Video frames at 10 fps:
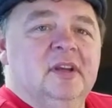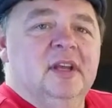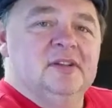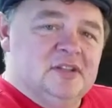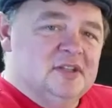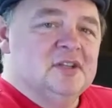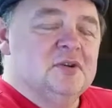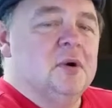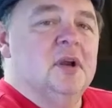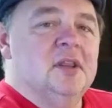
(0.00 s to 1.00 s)
and just
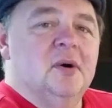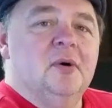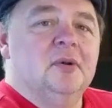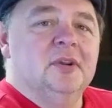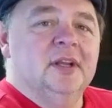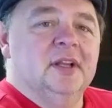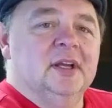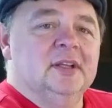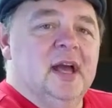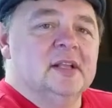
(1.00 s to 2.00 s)
enjoying the whole thing
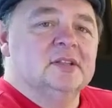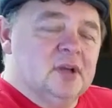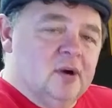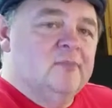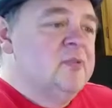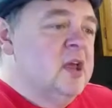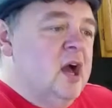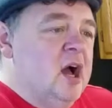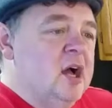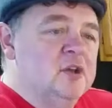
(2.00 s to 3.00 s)
like that. So
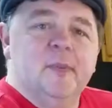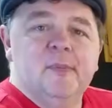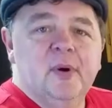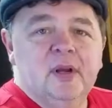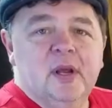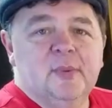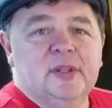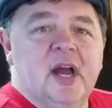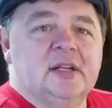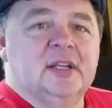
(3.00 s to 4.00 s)
you've been putting up with
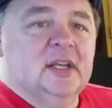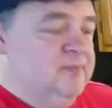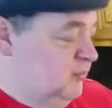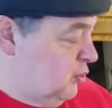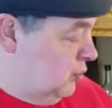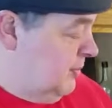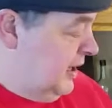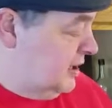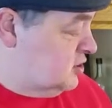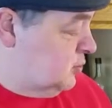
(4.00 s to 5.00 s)
Doc T. We're
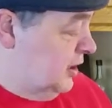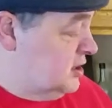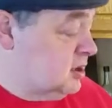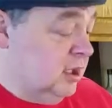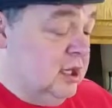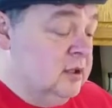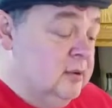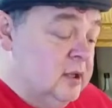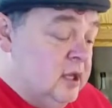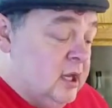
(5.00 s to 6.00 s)
making Swedish
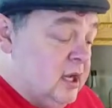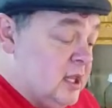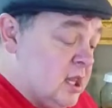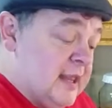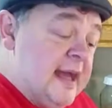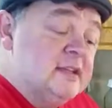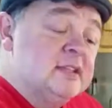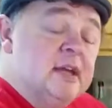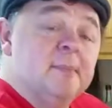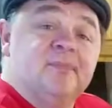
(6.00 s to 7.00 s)
glug. The last
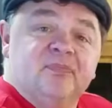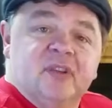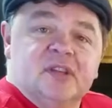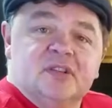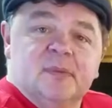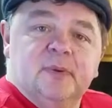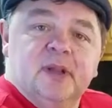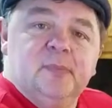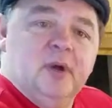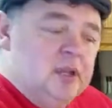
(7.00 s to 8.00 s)
step is simply
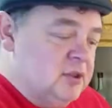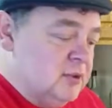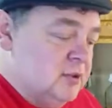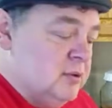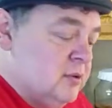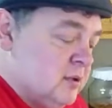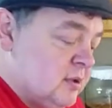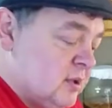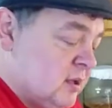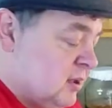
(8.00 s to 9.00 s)
to put
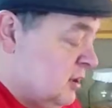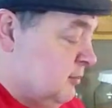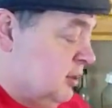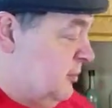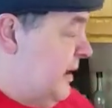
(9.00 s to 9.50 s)
it